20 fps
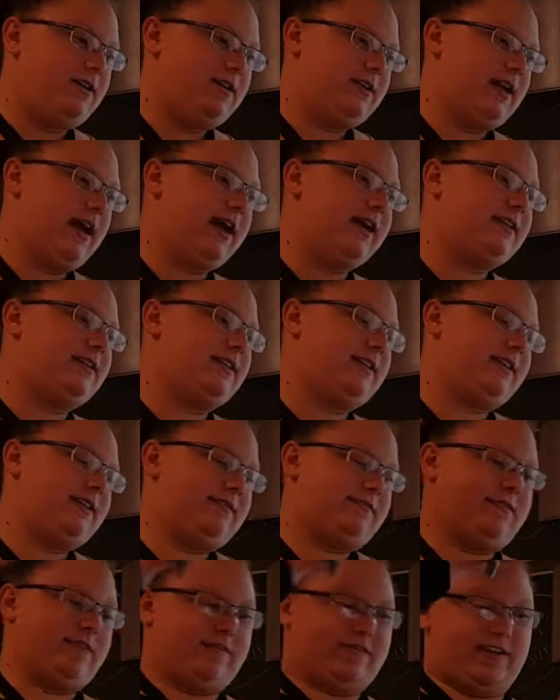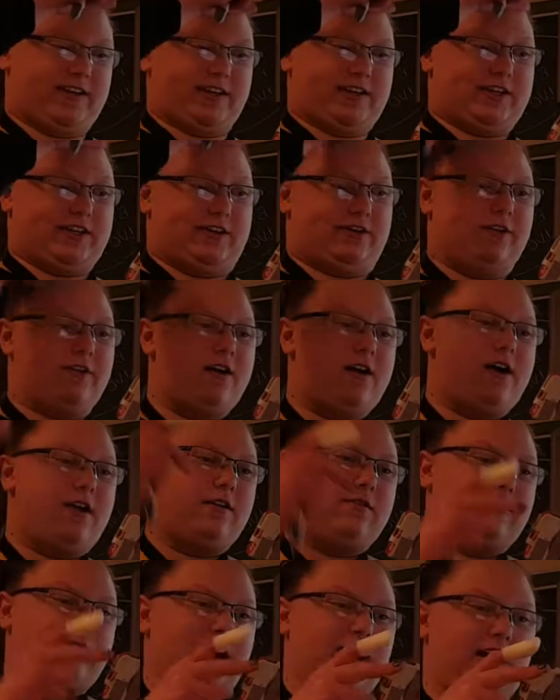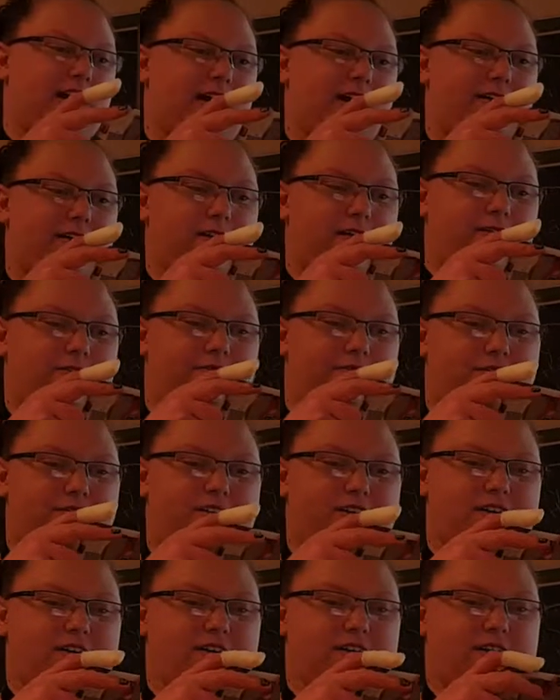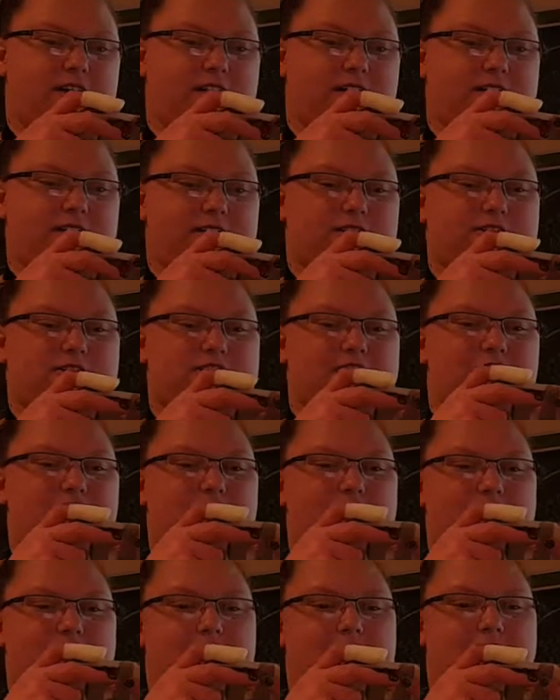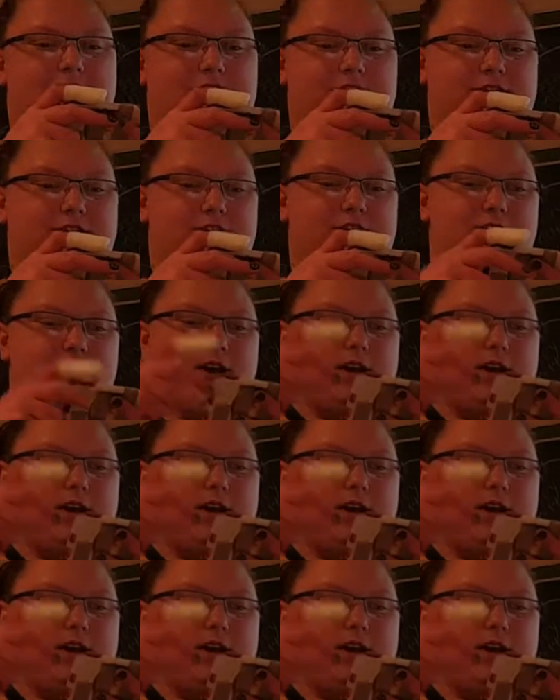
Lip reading: 1952. Ready for the jet age.